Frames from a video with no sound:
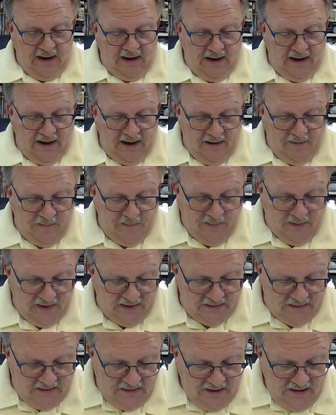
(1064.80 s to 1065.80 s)

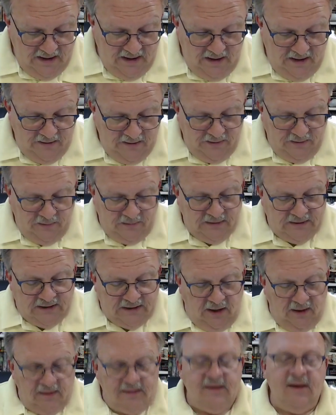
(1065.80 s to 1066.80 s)
But the
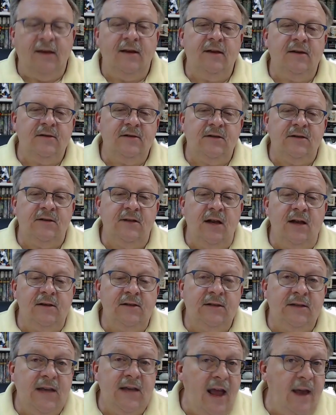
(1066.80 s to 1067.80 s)
result is
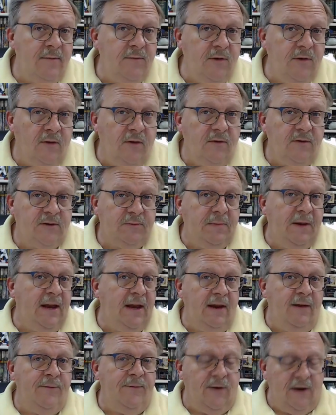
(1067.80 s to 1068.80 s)
that Samuel,
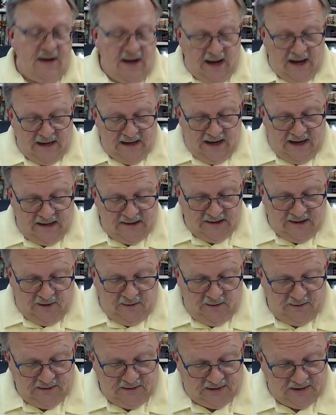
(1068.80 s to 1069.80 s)
speaking for God, had
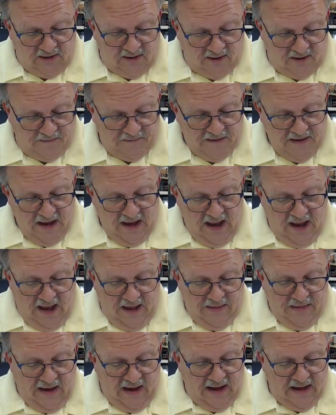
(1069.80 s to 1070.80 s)
told Saul
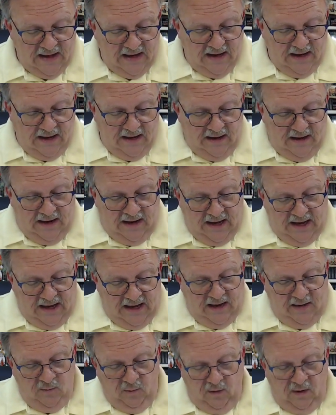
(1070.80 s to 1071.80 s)
that
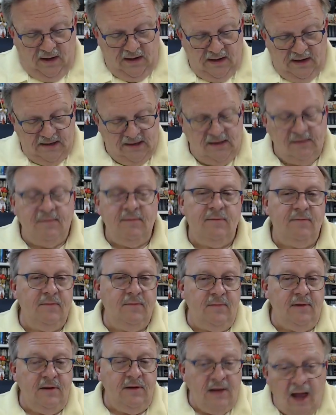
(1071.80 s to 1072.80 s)
he wanted
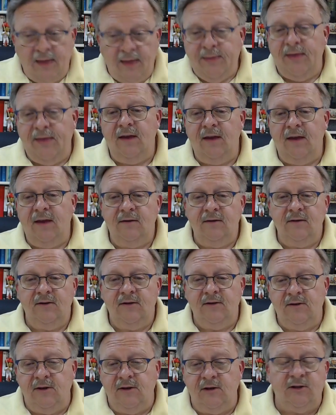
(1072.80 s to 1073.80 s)
nothing
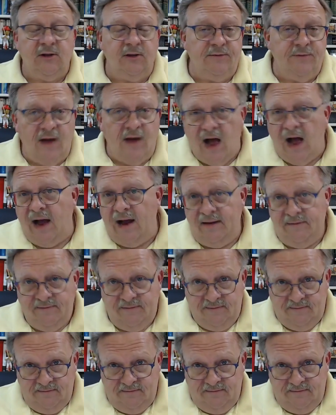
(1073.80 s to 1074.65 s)
to survive.